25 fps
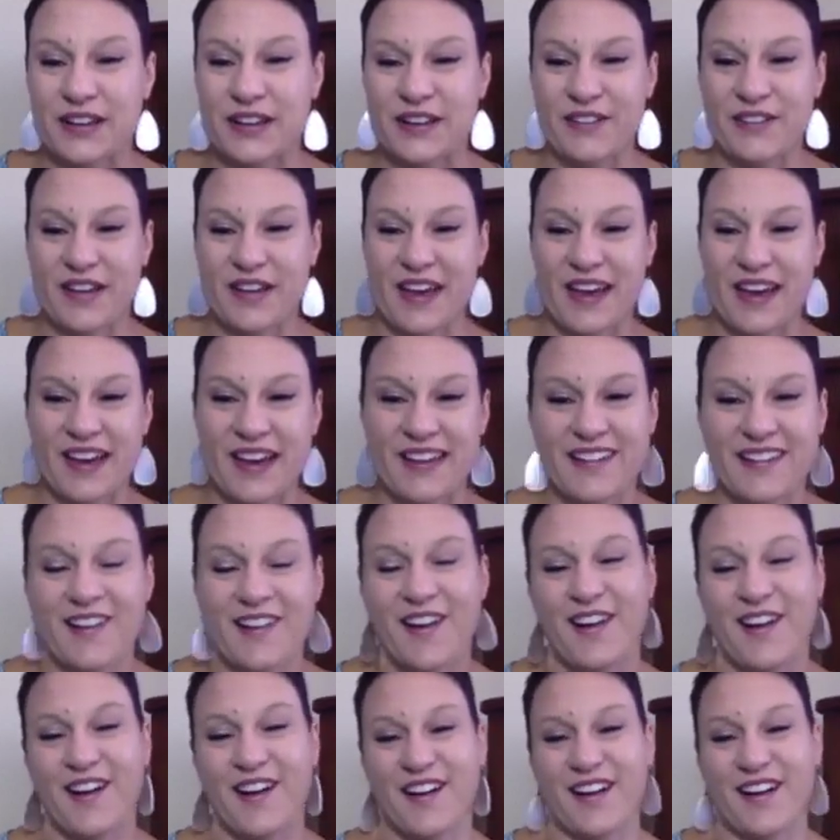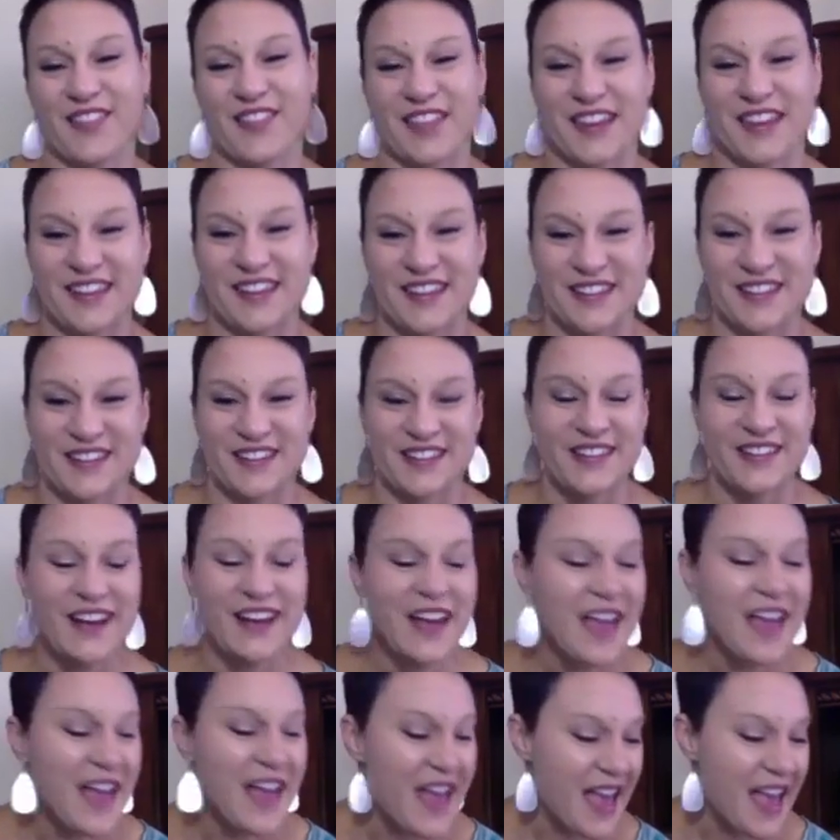Yvette. Thank you.
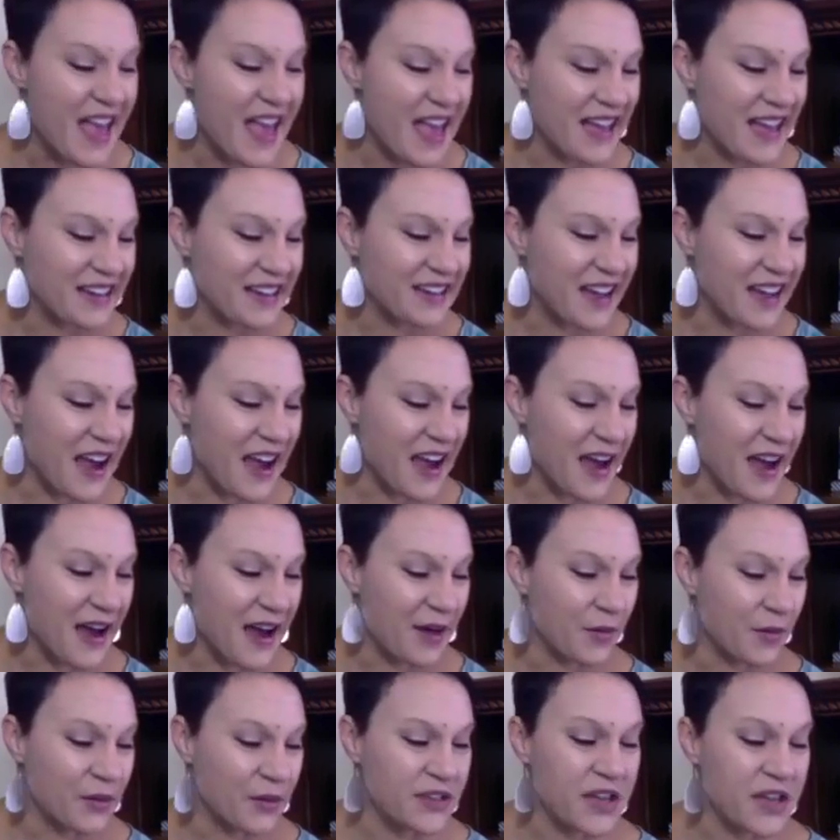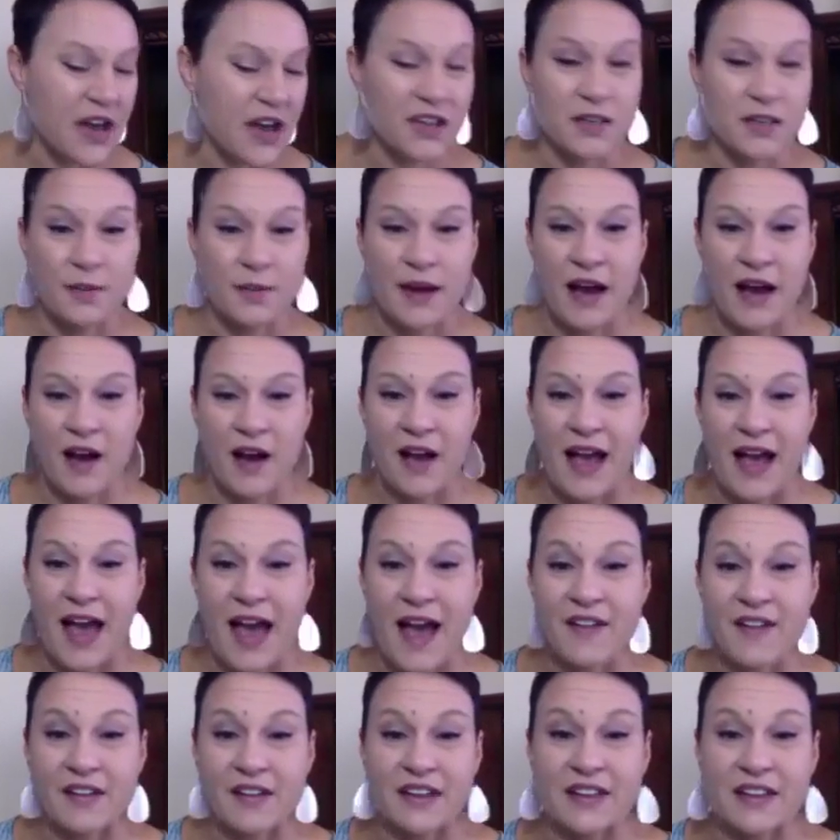And we talked about
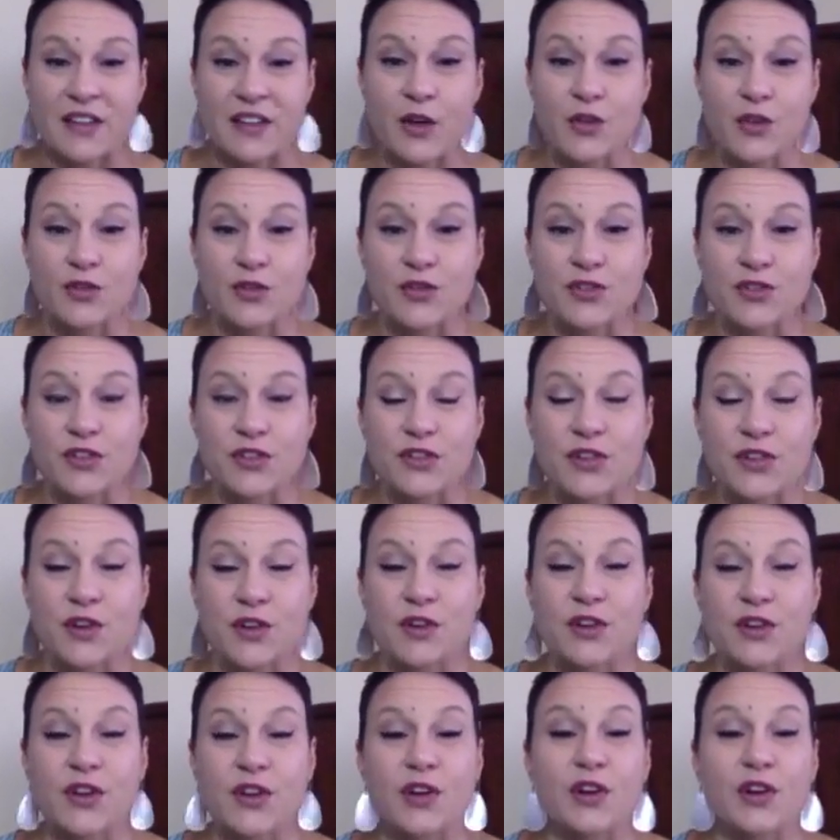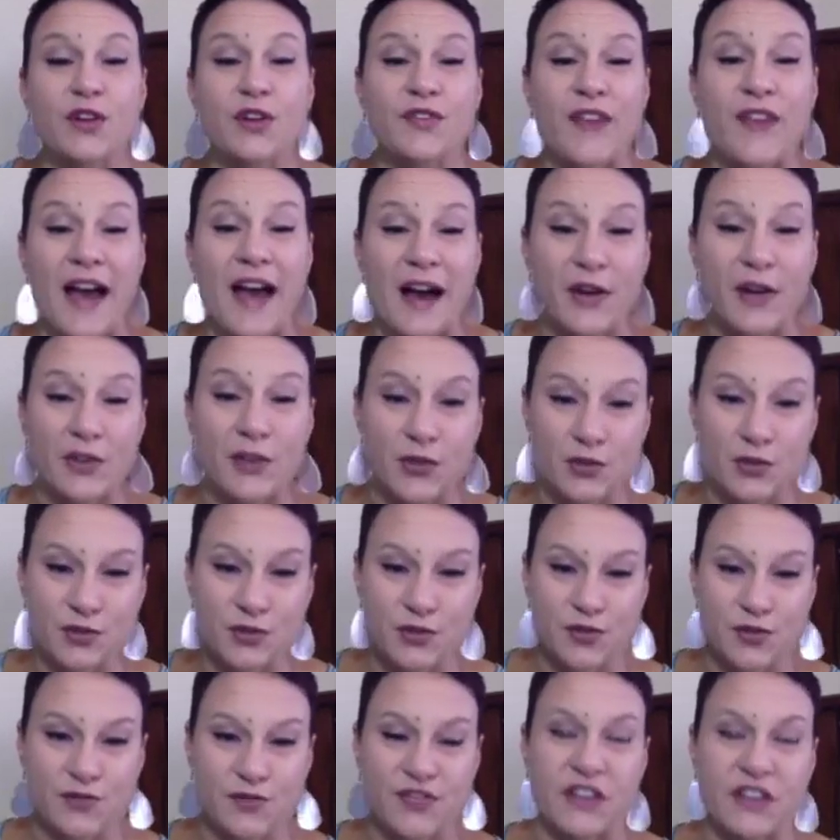having those, your
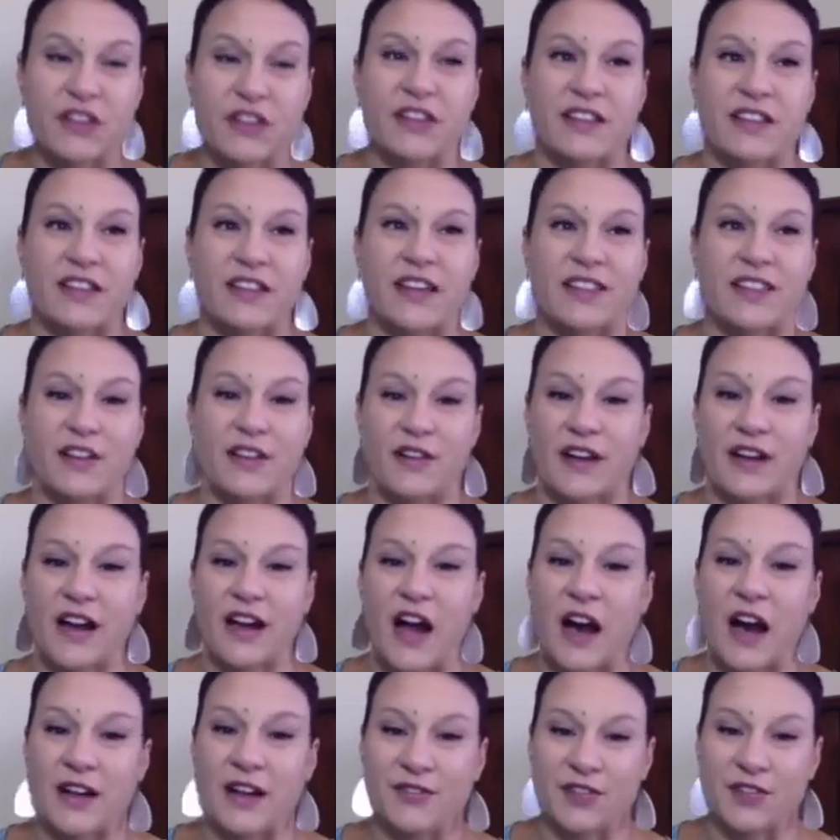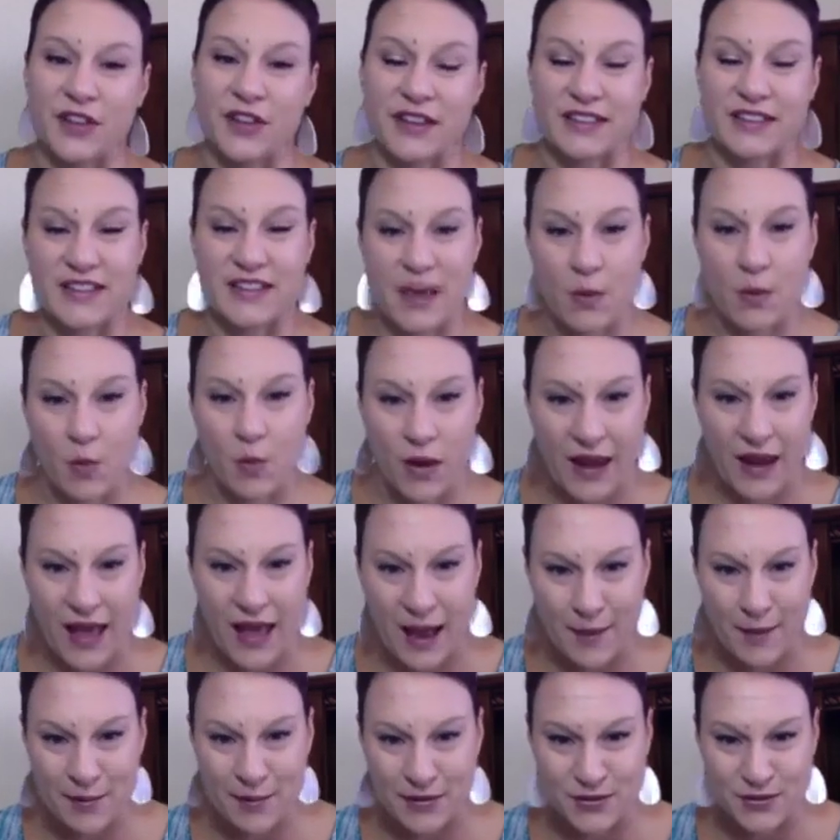values feeling like they're in conflict and what
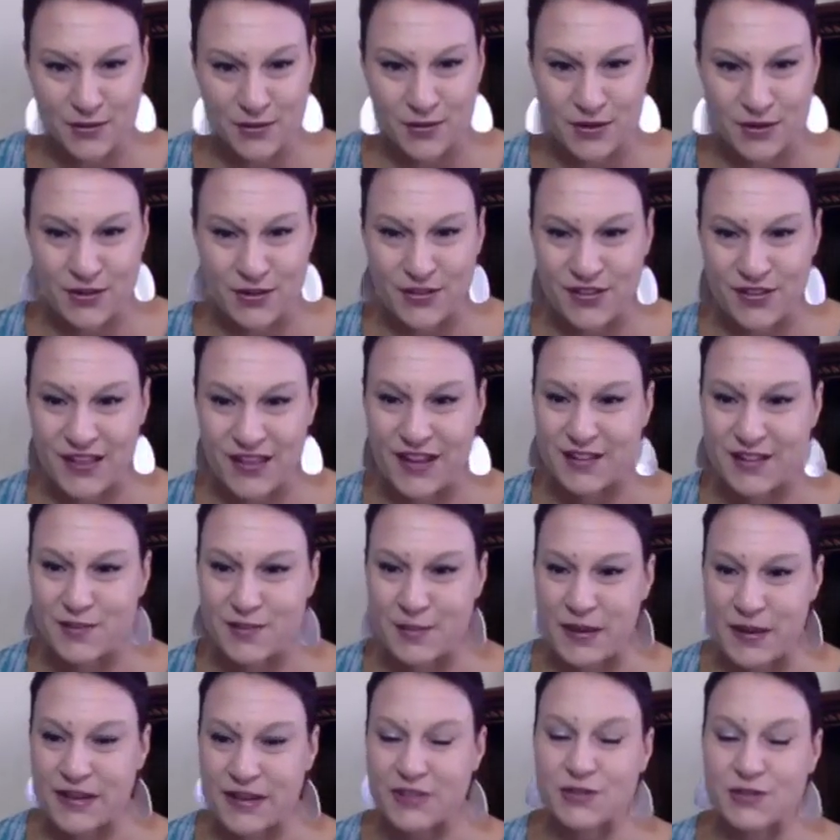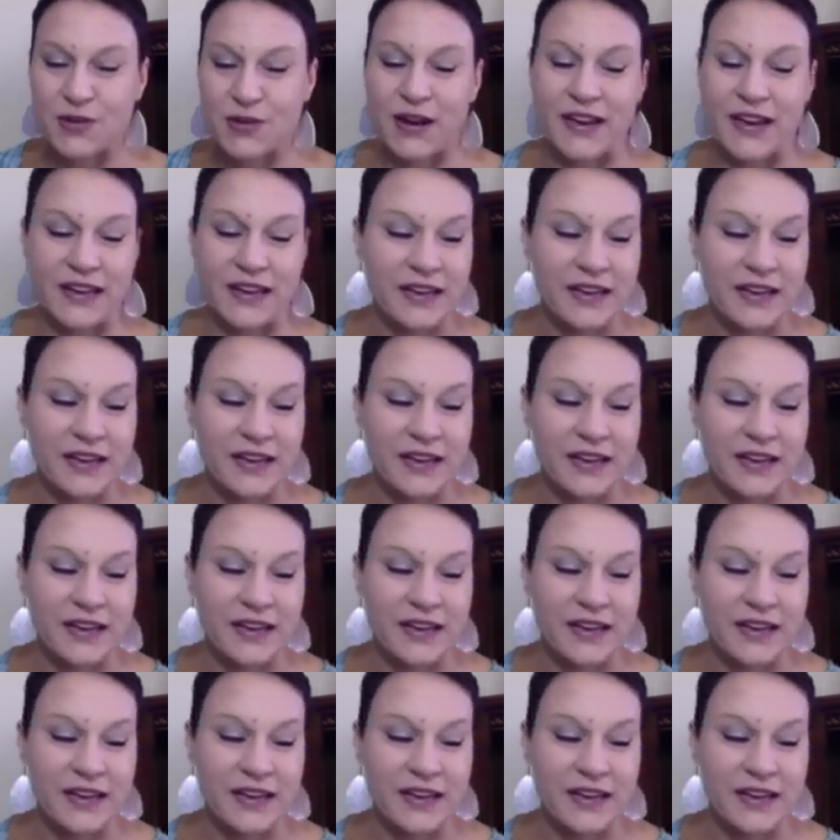happens when you're in that space, right?